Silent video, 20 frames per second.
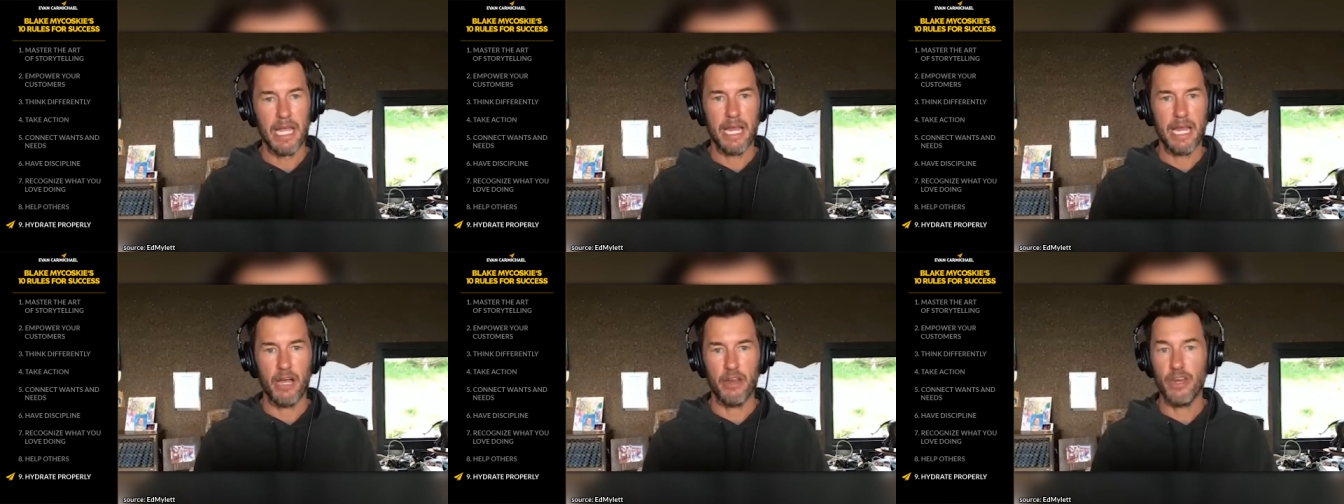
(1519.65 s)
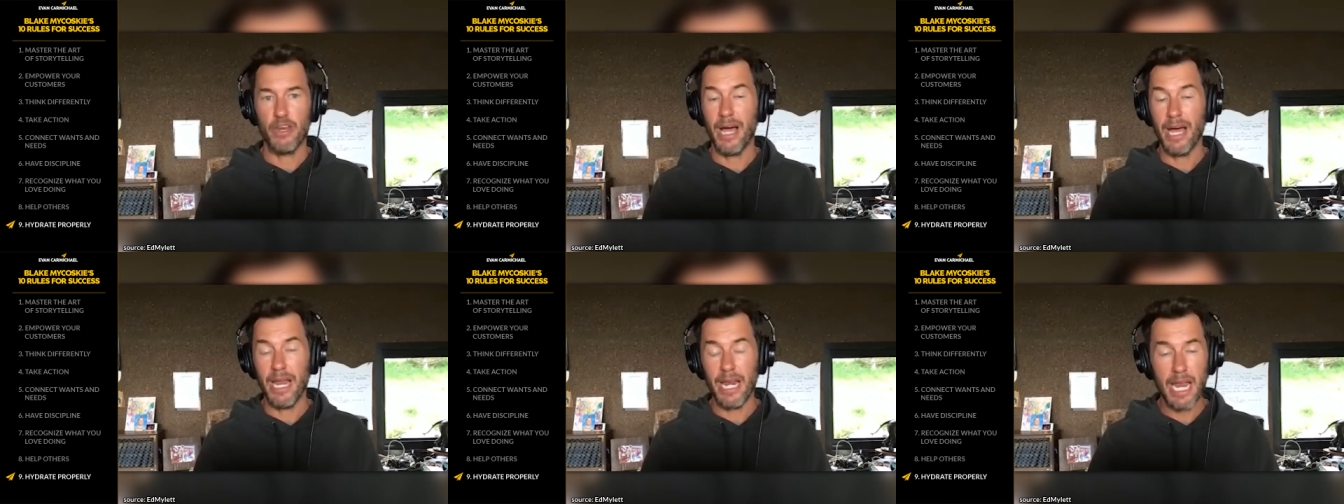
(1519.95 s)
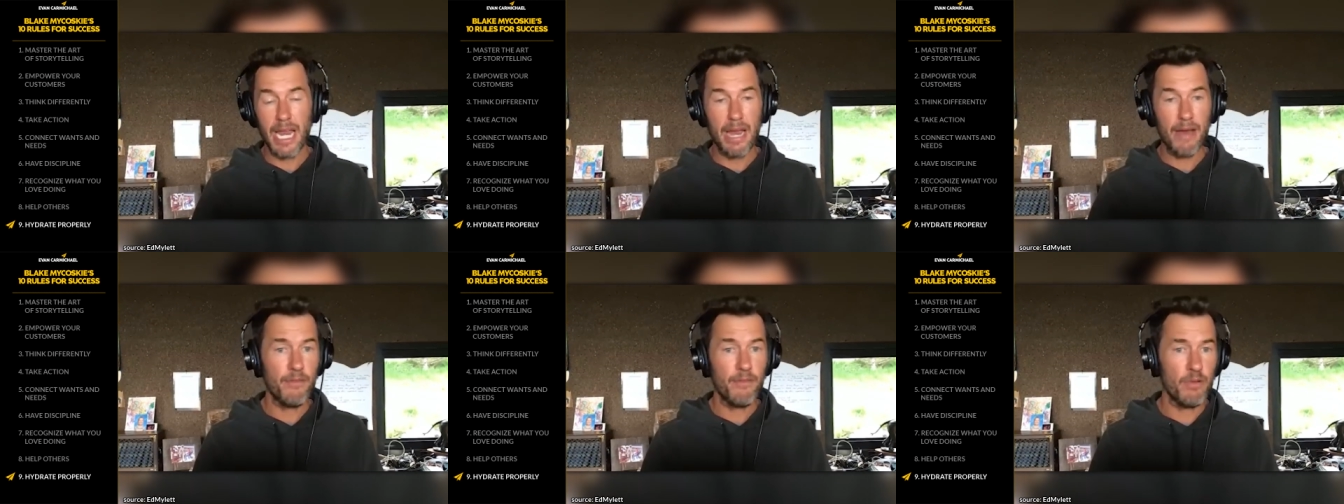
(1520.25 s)
Now,
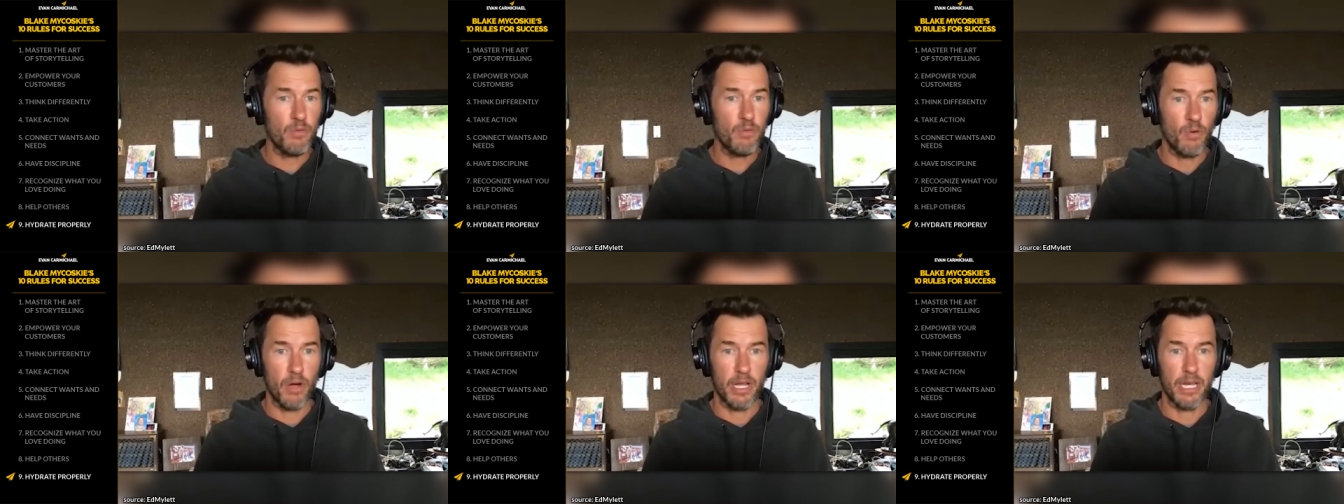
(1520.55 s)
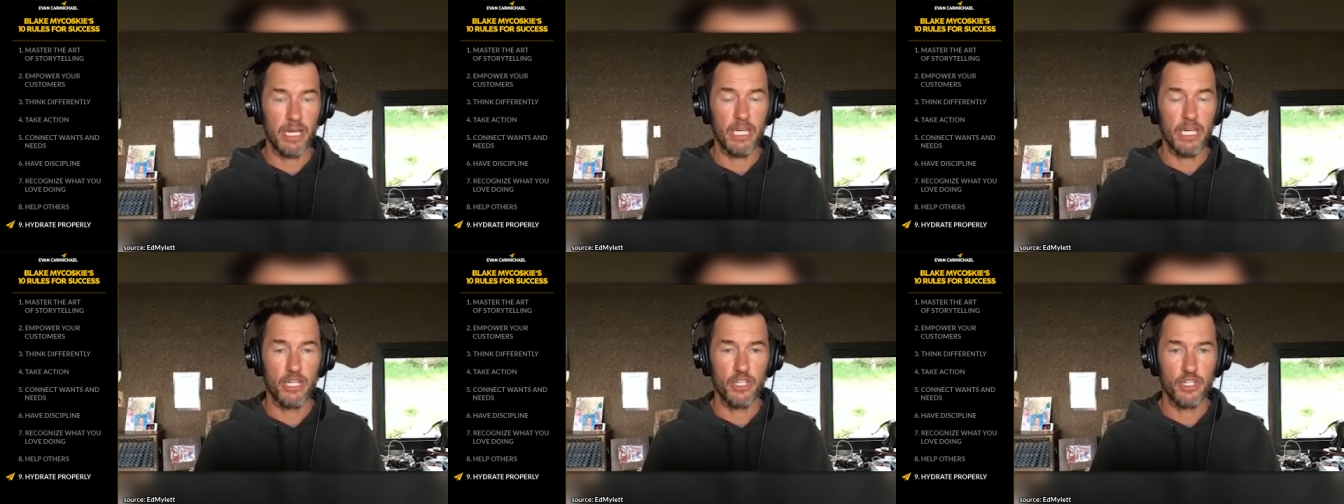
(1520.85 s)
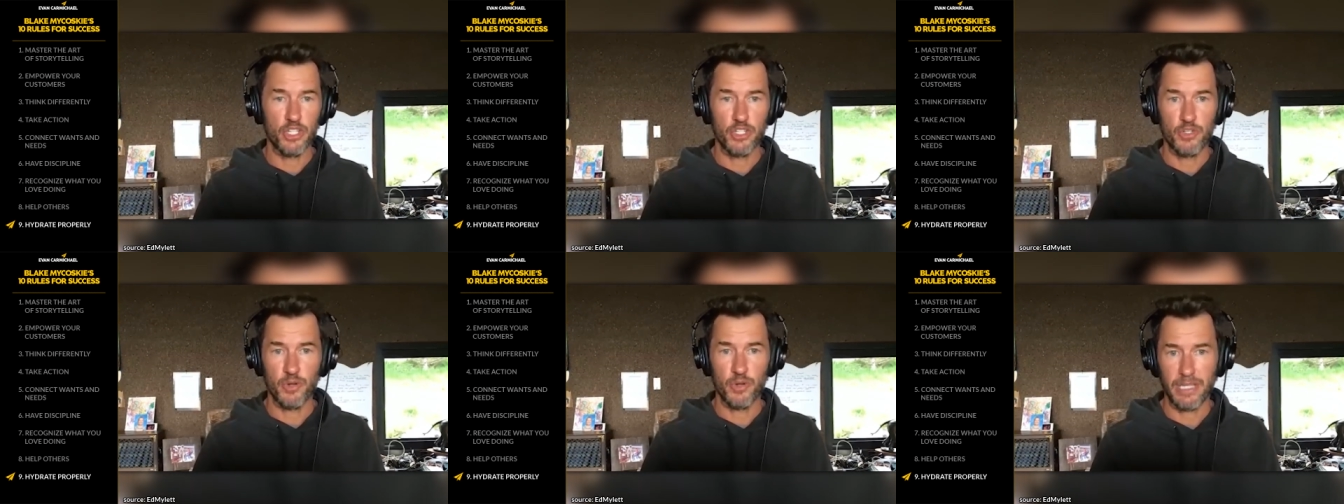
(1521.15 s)
not everyone
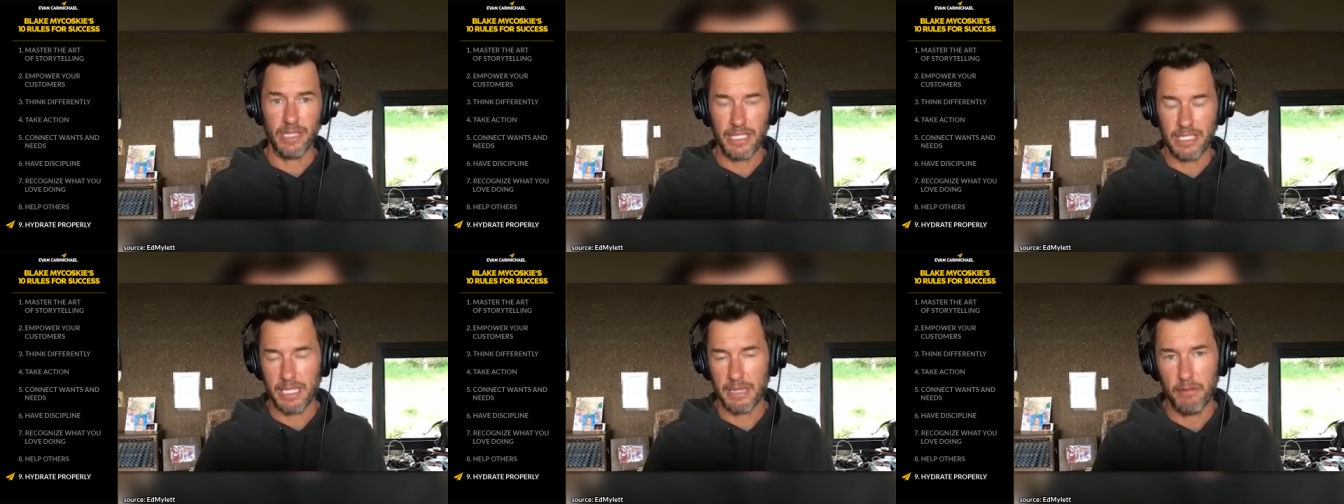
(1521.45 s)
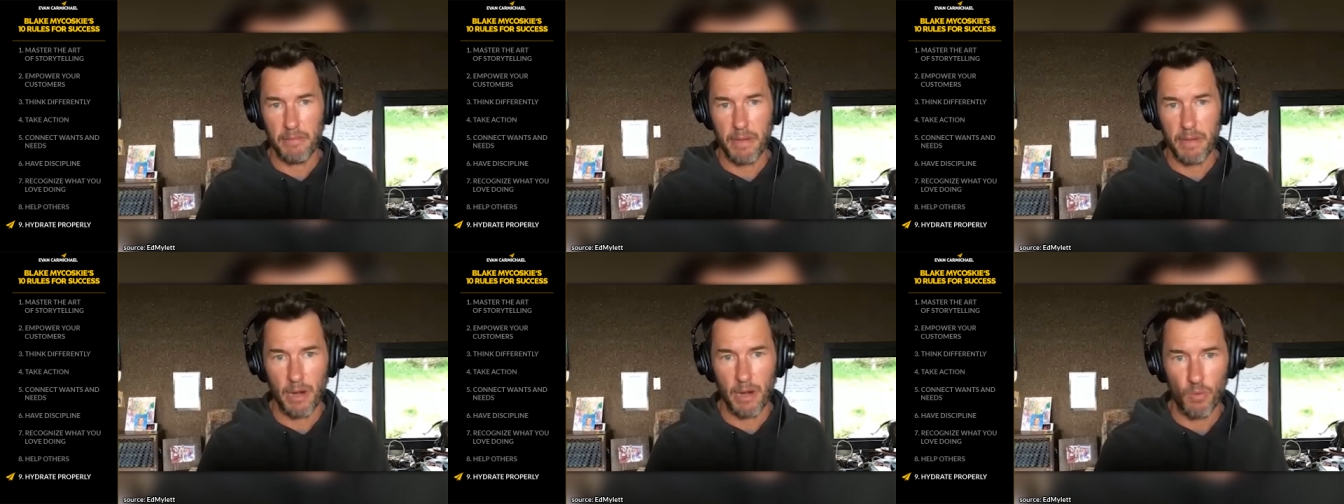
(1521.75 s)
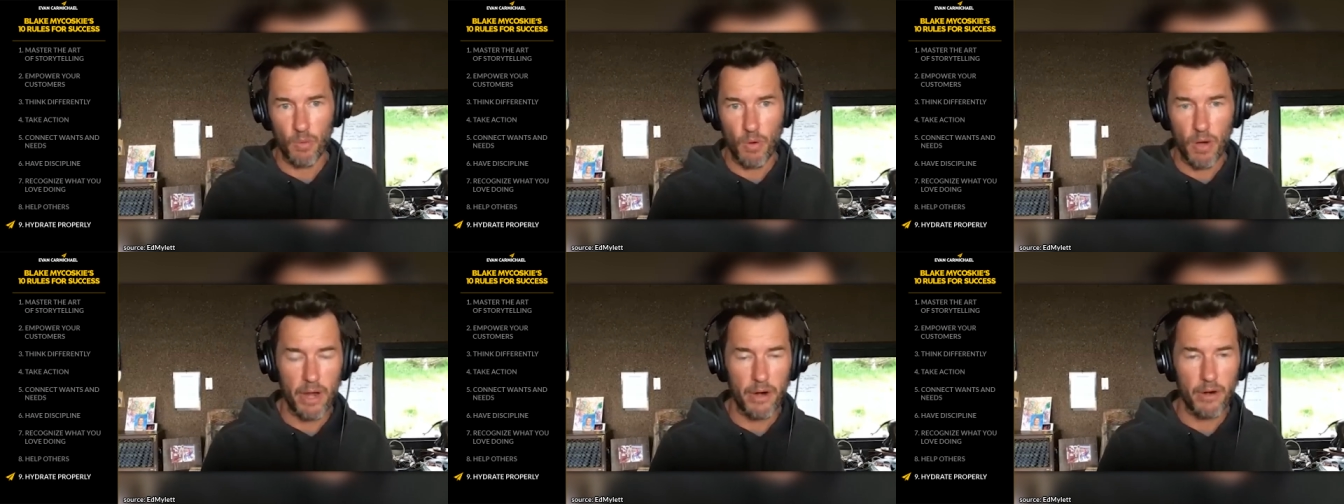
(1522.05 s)
should drink the same amount
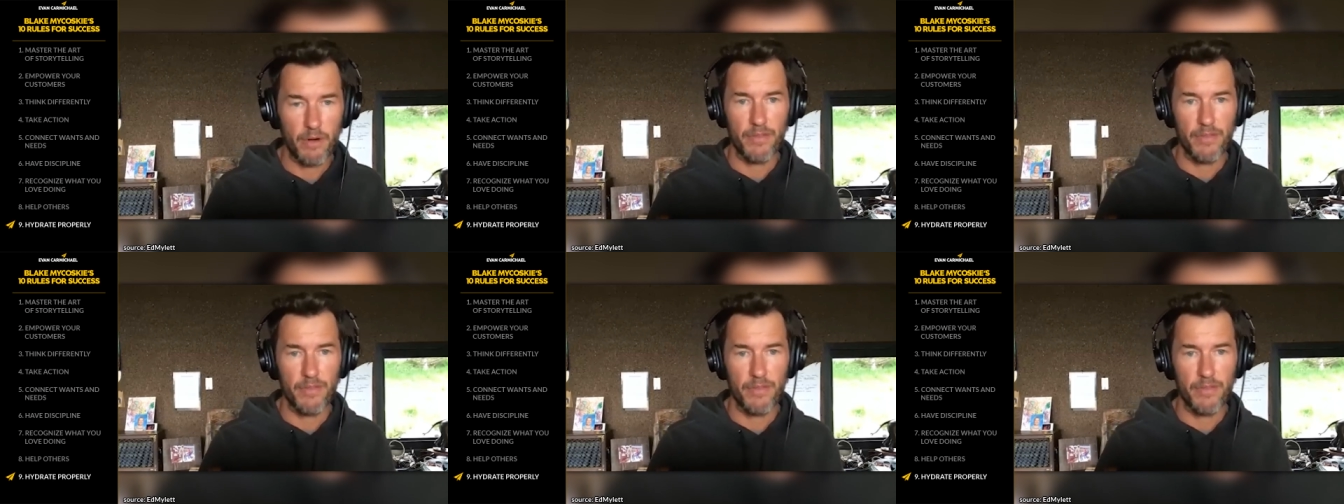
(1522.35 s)
of water.